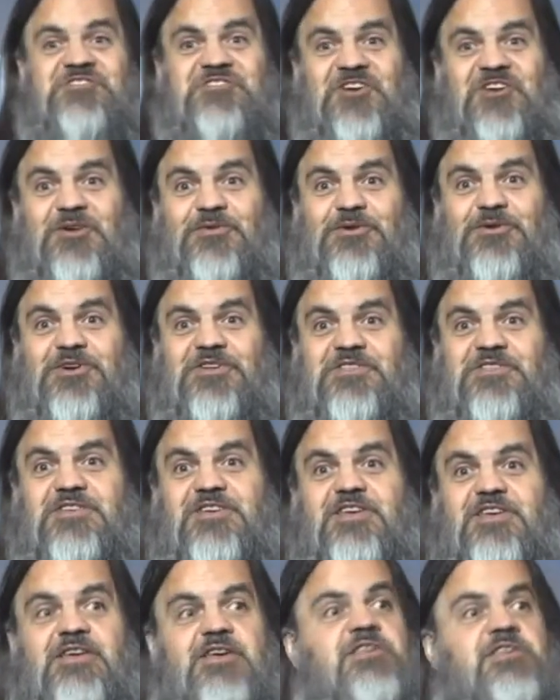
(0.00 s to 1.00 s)
steroids
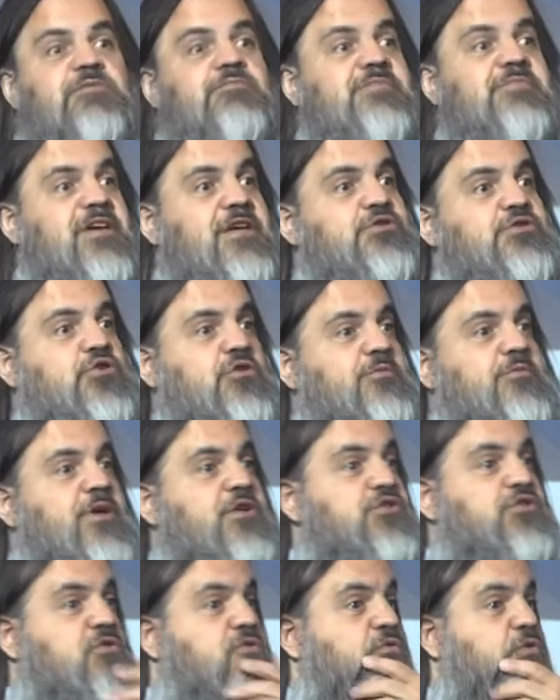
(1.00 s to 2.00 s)
is a major,
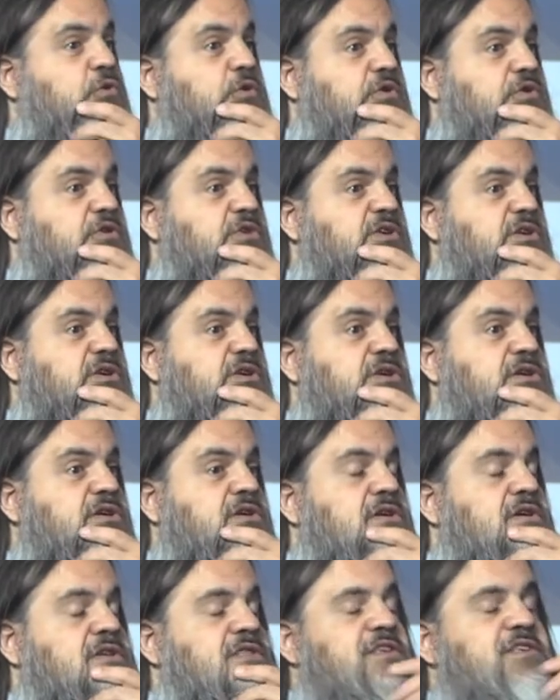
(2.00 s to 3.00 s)
major force.
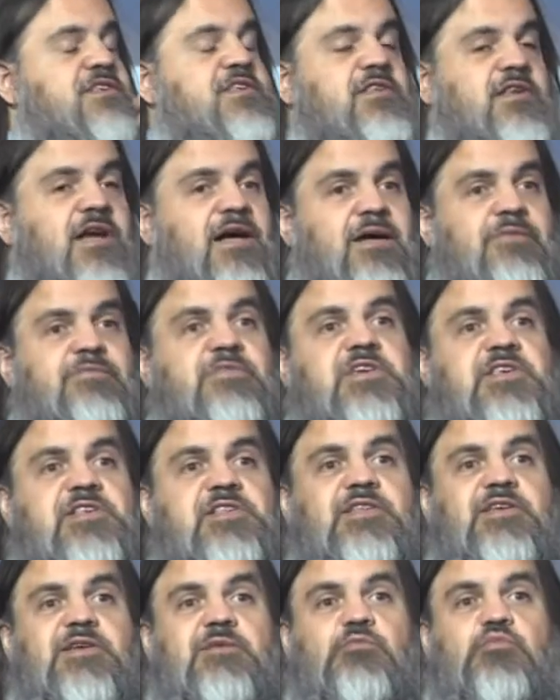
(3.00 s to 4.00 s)
This is
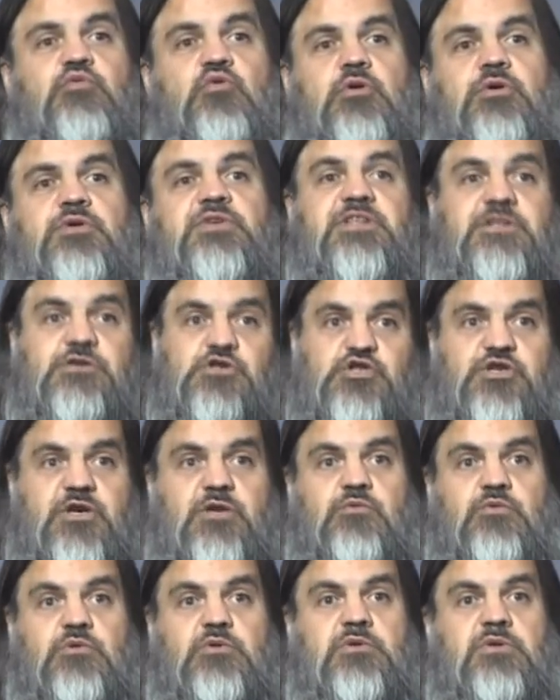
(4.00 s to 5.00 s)
obviously important in
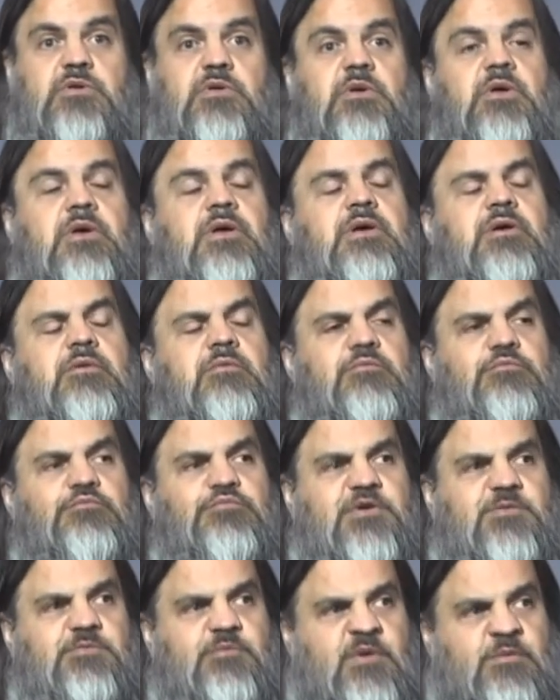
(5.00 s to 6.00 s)
general,
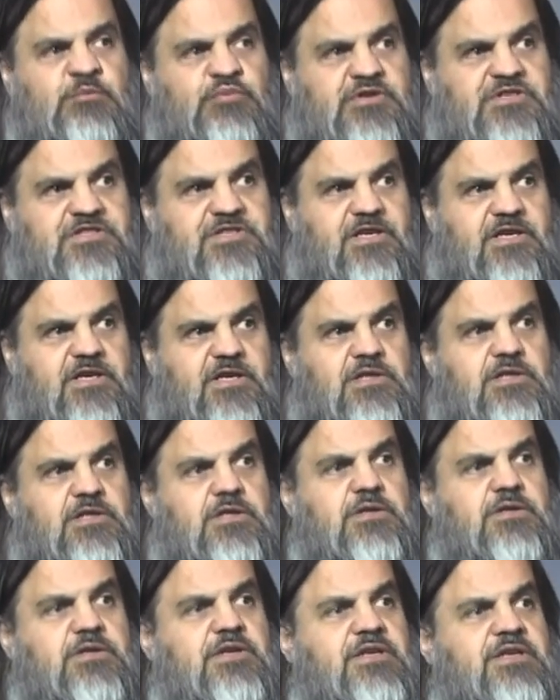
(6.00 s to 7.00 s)
but in
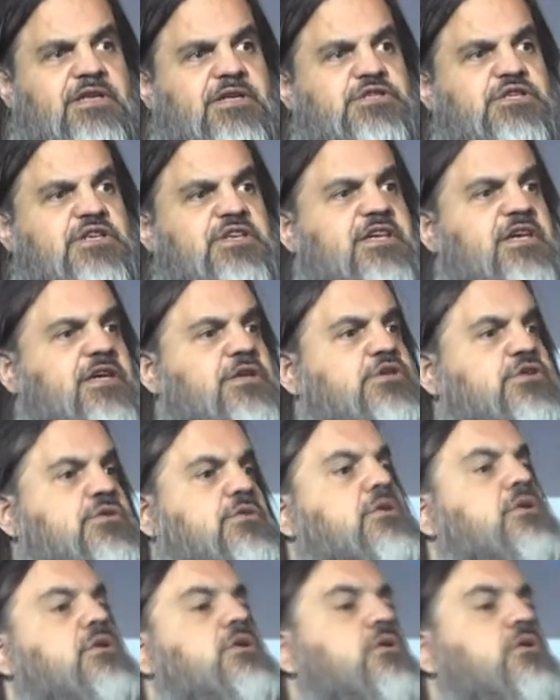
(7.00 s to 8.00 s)
particular in education.